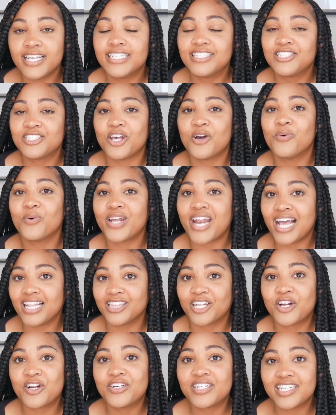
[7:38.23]
And so what I
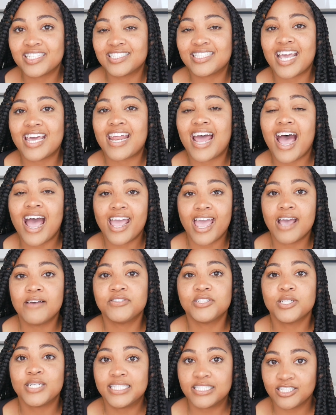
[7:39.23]
learned is that I have
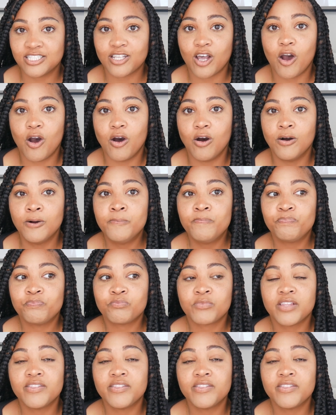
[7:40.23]
to install